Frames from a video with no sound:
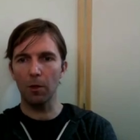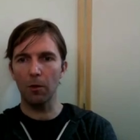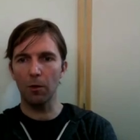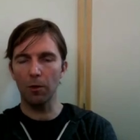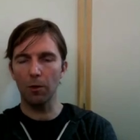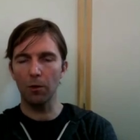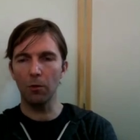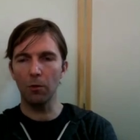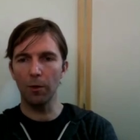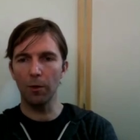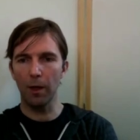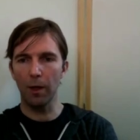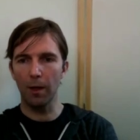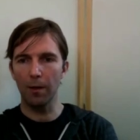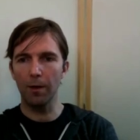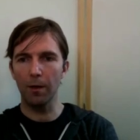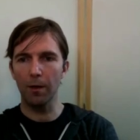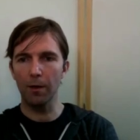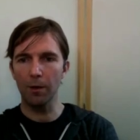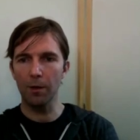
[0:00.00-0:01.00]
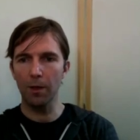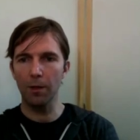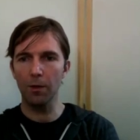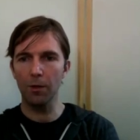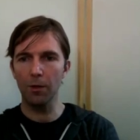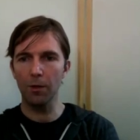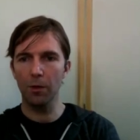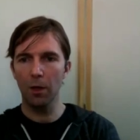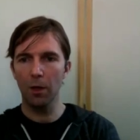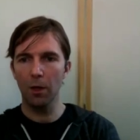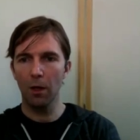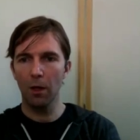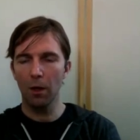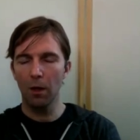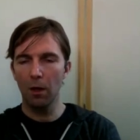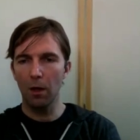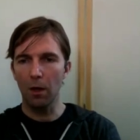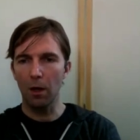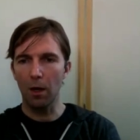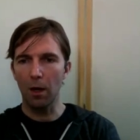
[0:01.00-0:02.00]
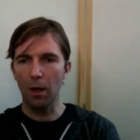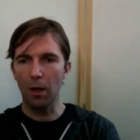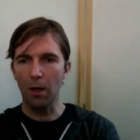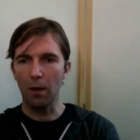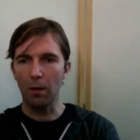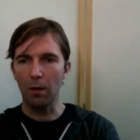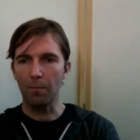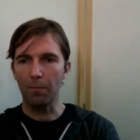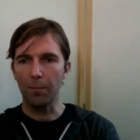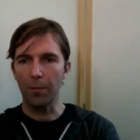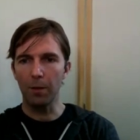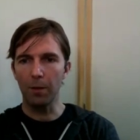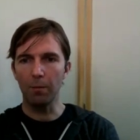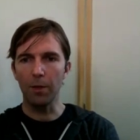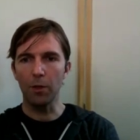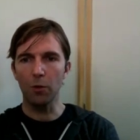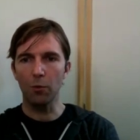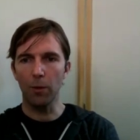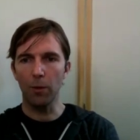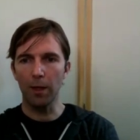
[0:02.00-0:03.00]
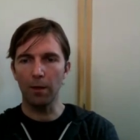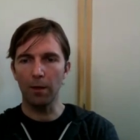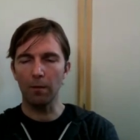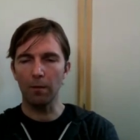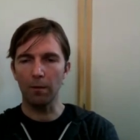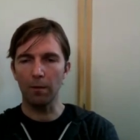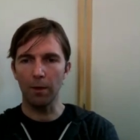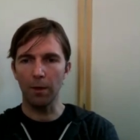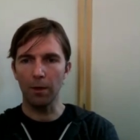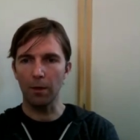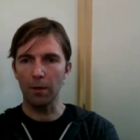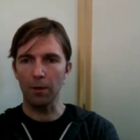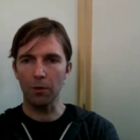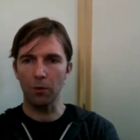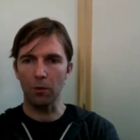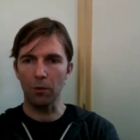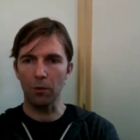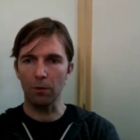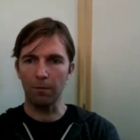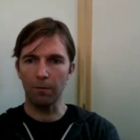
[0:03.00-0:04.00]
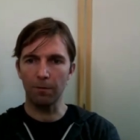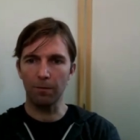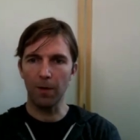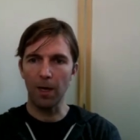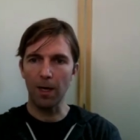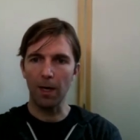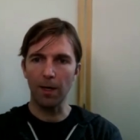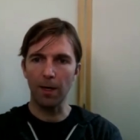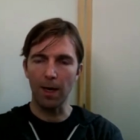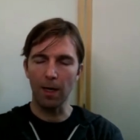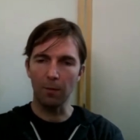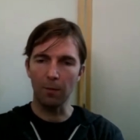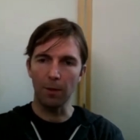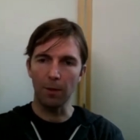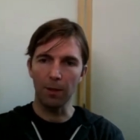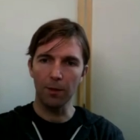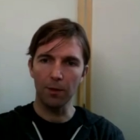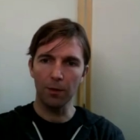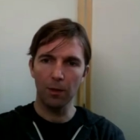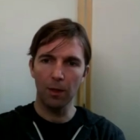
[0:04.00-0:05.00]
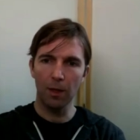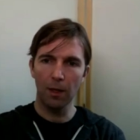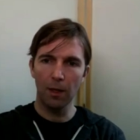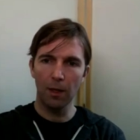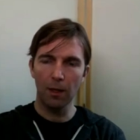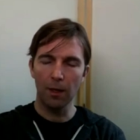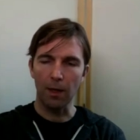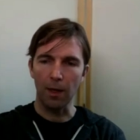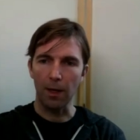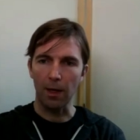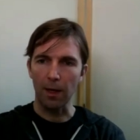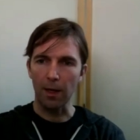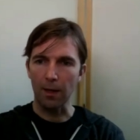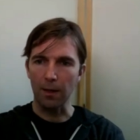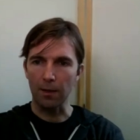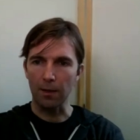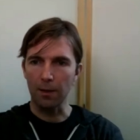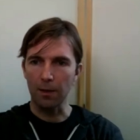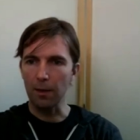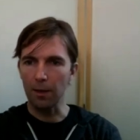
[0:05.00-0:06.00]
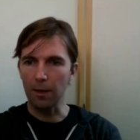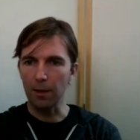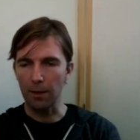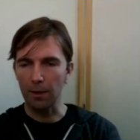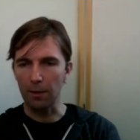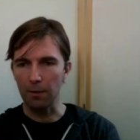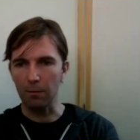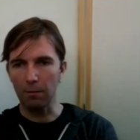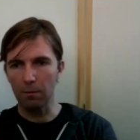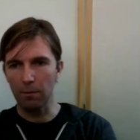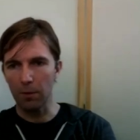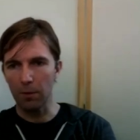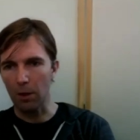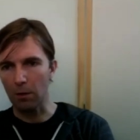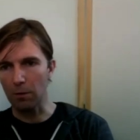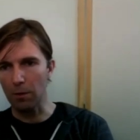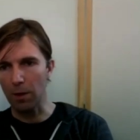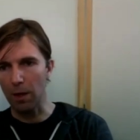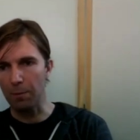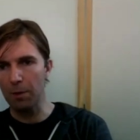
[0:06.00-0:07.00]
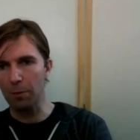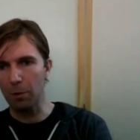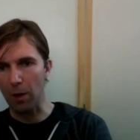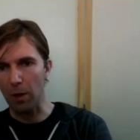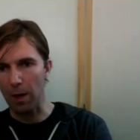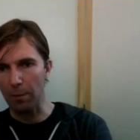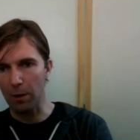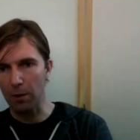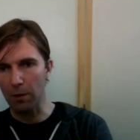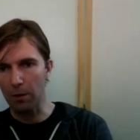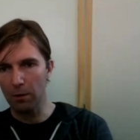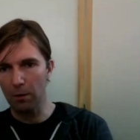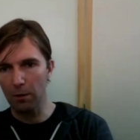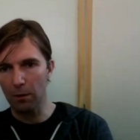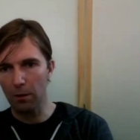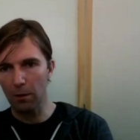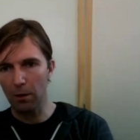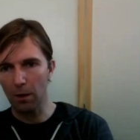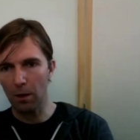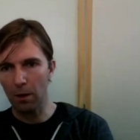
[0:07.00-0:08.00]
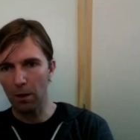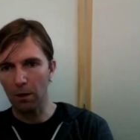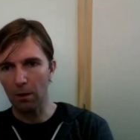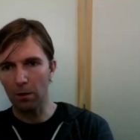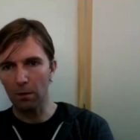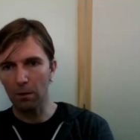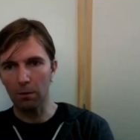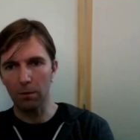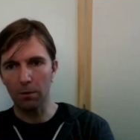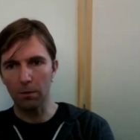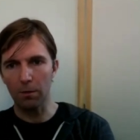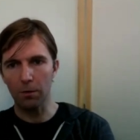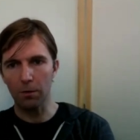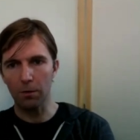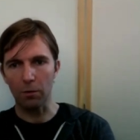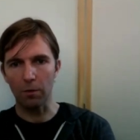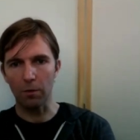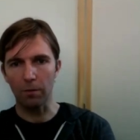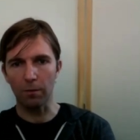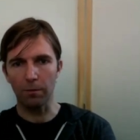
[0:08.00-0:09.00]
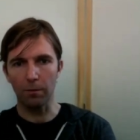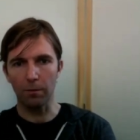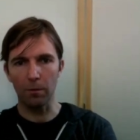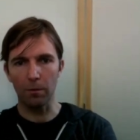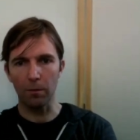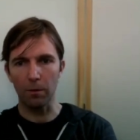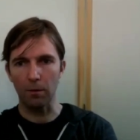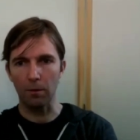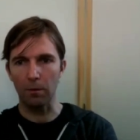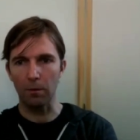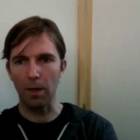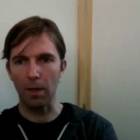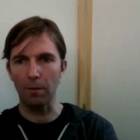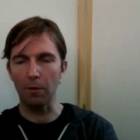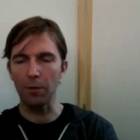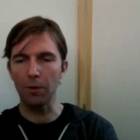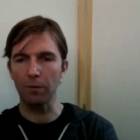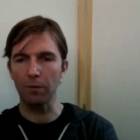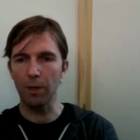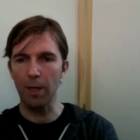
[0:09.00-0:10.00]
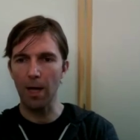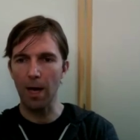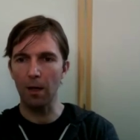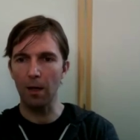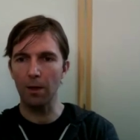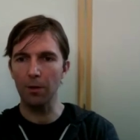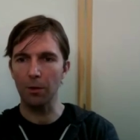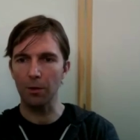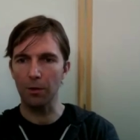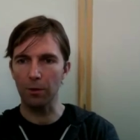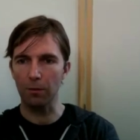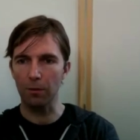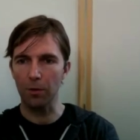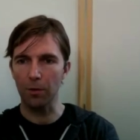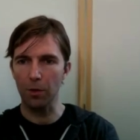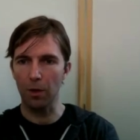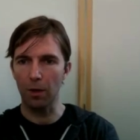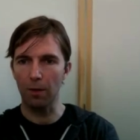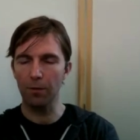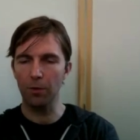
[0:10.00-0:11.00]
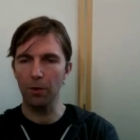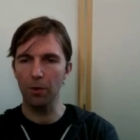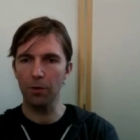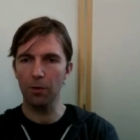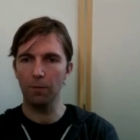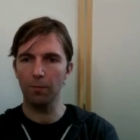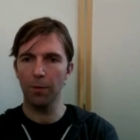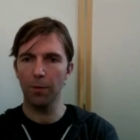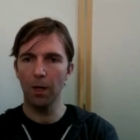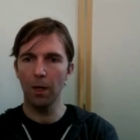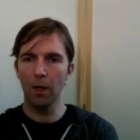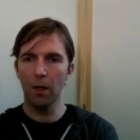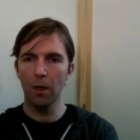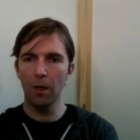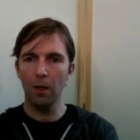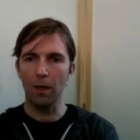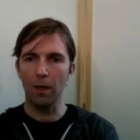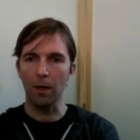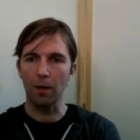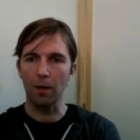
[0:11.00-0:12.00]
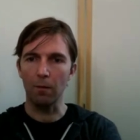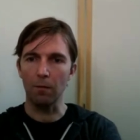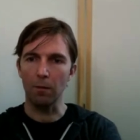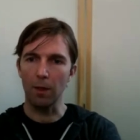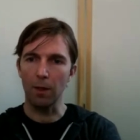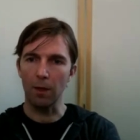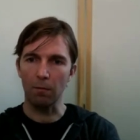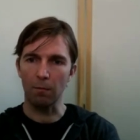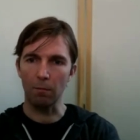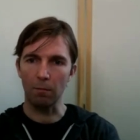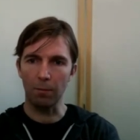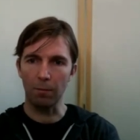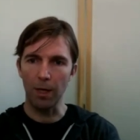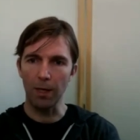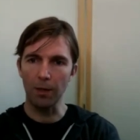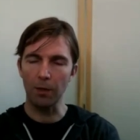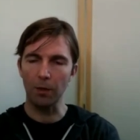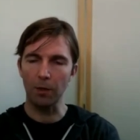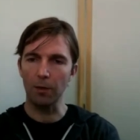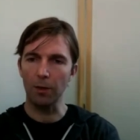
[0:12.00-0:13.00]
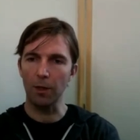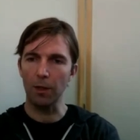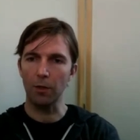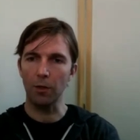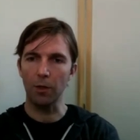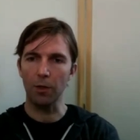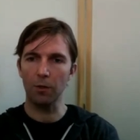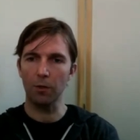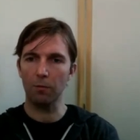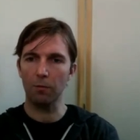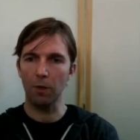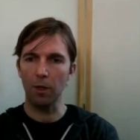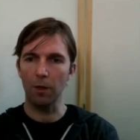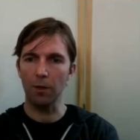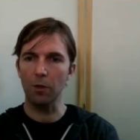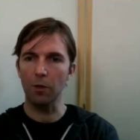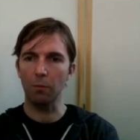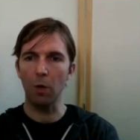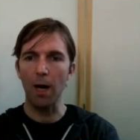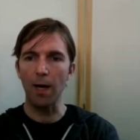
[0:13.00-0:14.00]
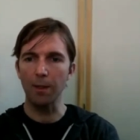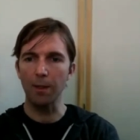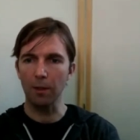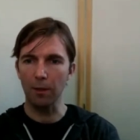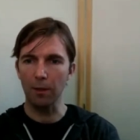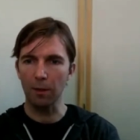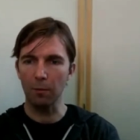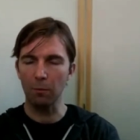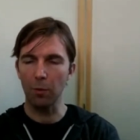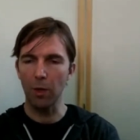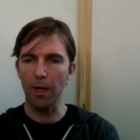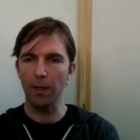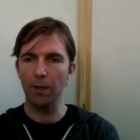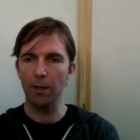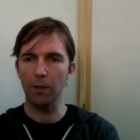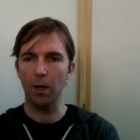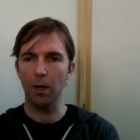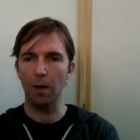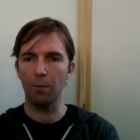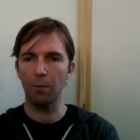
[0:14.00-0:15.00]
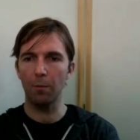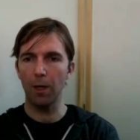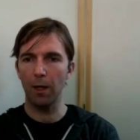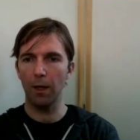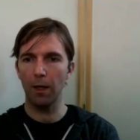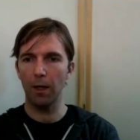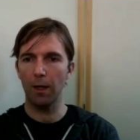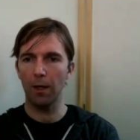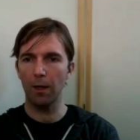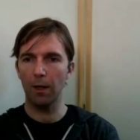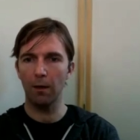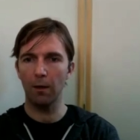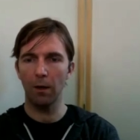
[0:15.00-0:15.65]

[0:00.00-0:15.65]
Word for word: our own tool that I think sits um, in between the sort of finite elements and the you know lumped parameter uh, sort of levels of analysis of a soft system, and and basically it just unsurprisingly breaks up a